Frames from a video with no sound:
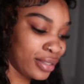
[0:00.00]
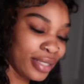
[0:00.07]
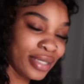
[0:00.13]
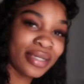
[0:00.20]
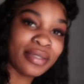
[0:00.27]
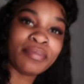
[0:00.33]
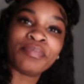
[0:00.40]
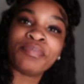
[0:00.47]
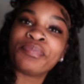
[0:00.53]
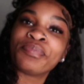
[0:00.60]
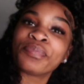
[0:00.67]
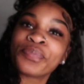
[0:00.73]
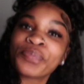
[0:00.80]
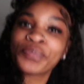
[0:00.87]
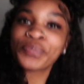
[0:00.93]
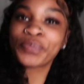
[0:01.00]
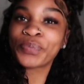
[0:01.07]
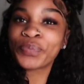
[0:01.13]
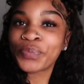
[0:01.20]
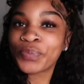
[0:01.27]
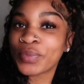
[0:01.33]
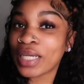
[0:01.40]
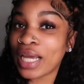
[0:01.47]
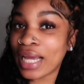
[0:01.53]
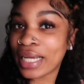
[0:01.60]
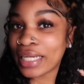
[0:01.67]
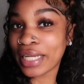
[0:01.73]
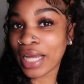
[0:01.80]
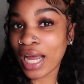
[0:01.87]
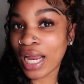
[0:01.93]
yeah i
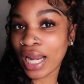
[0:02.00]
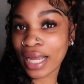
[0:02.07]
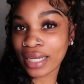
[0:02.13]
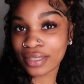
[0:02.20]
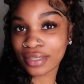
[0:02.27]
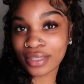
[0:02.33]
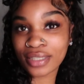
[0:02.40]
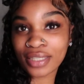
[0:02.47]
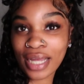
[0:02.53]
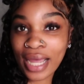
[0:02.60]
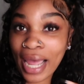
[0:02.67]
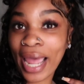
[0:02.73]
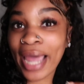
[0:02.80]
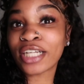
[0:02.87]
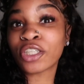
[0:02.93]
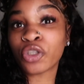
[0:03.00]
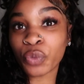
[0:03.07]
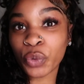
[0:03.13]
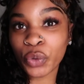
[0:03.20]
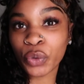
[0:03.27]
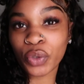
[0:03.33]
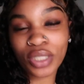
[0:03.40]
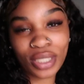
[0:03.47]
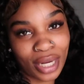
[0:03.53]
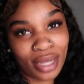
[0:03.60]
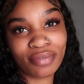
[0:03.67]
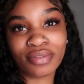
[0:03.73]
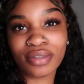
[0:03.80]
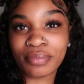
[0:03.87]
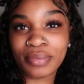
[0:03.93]
give y'all like a actual
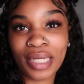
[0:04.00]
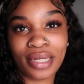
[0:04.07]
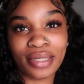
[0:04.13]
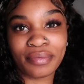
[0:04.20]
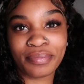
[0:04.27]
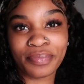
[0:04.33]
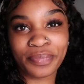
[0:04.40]
life update